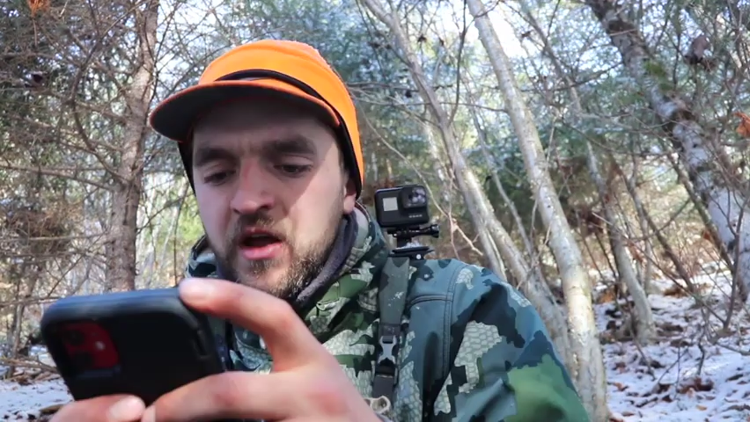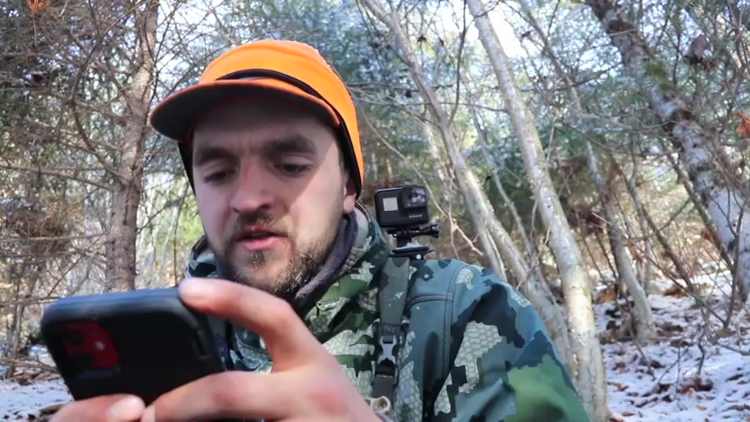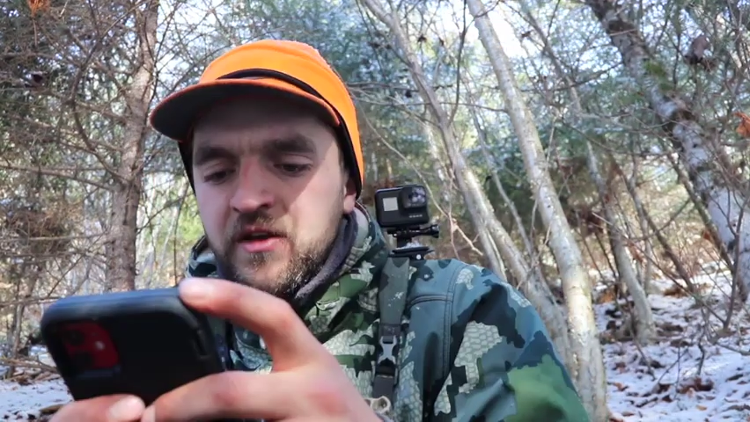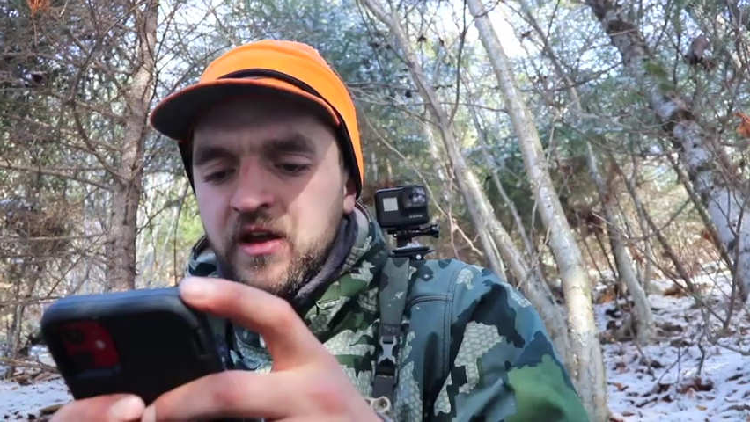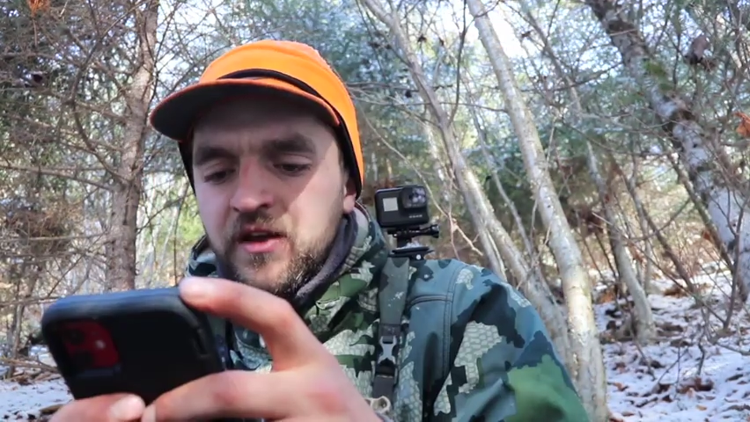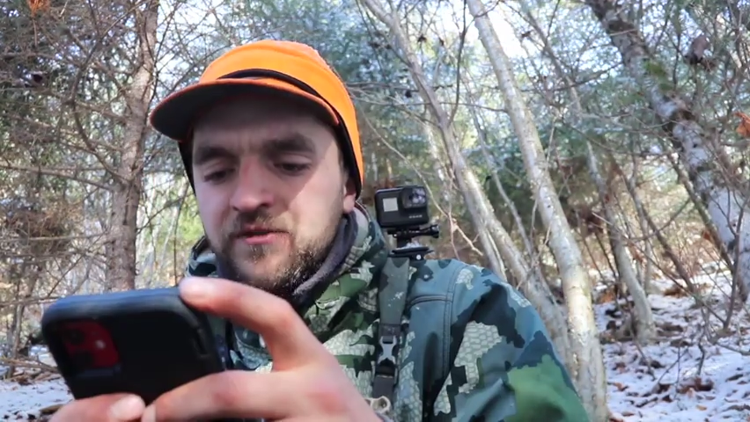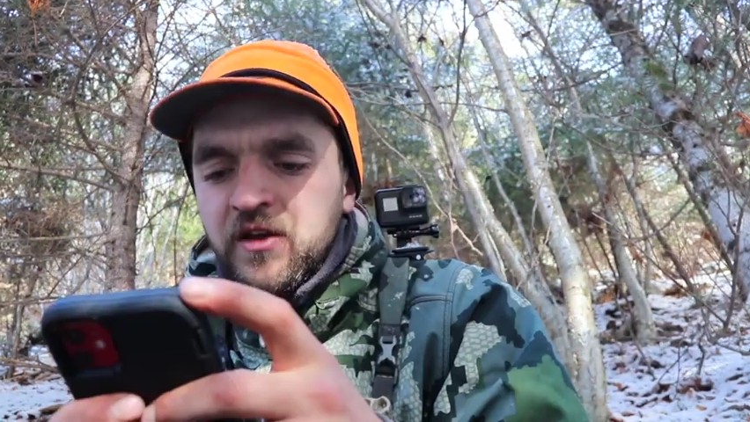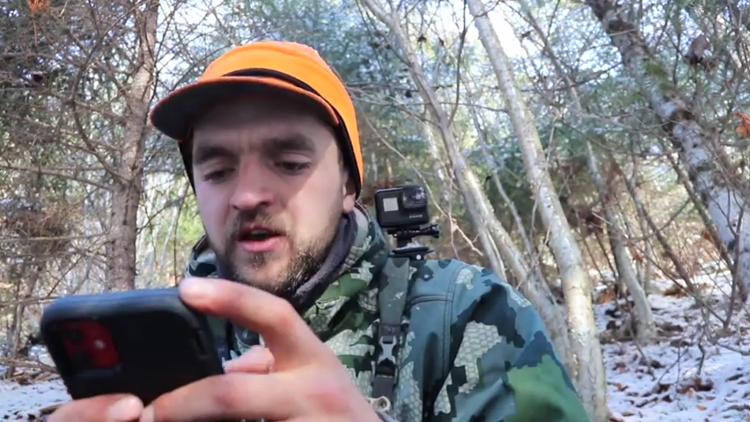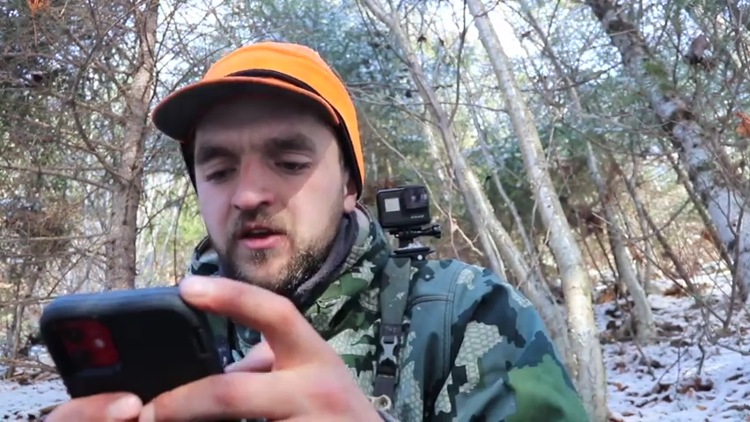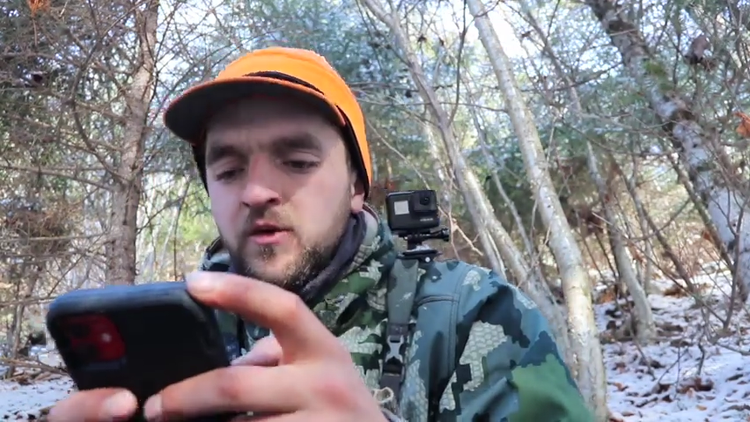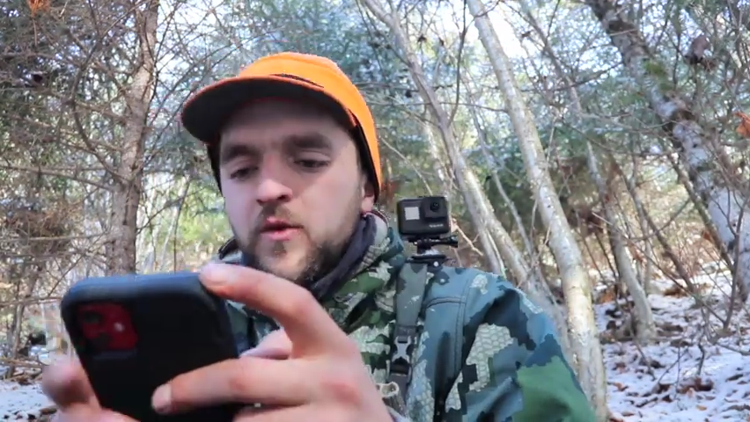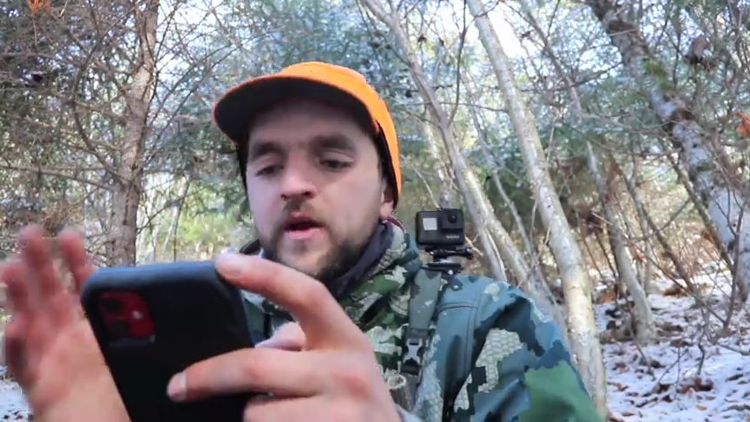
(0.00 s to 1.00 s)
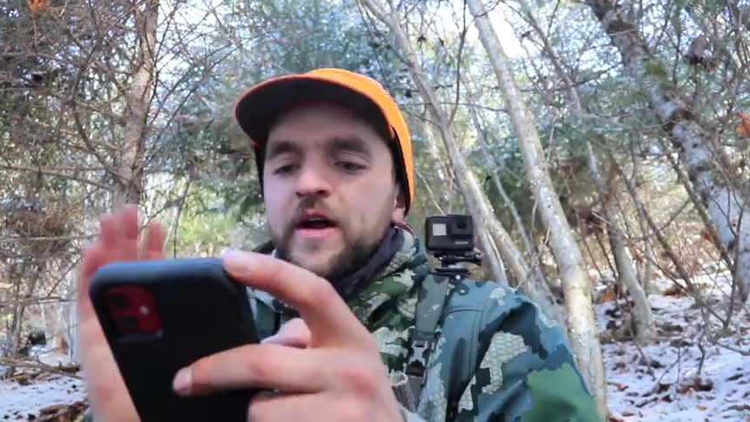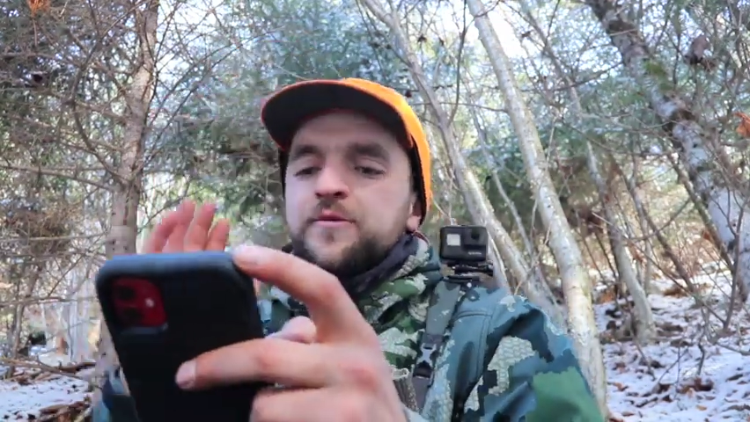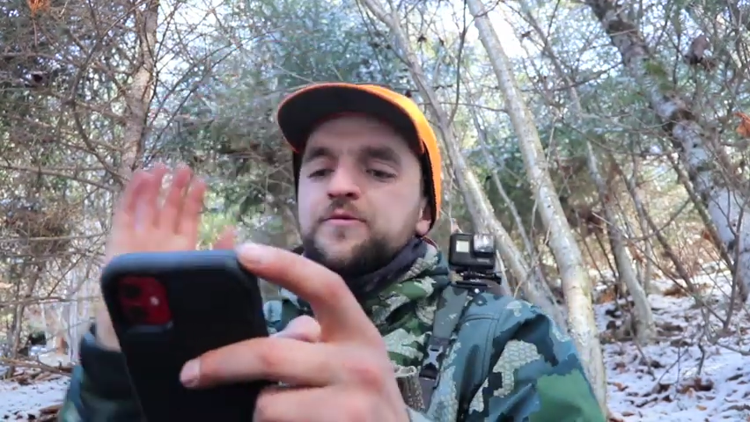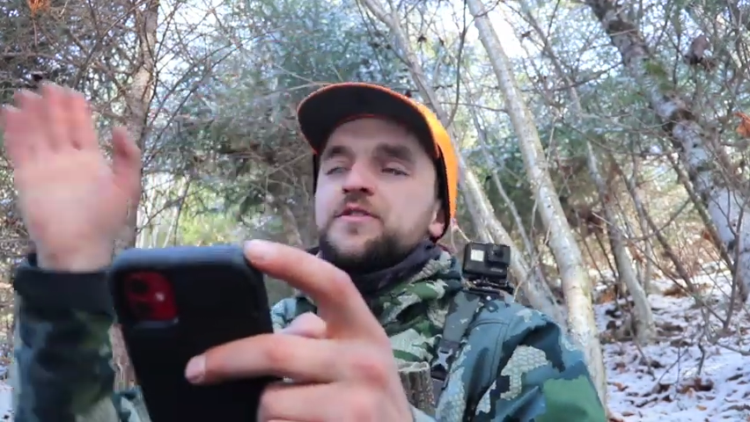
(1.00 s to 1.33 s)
I think I've got to go out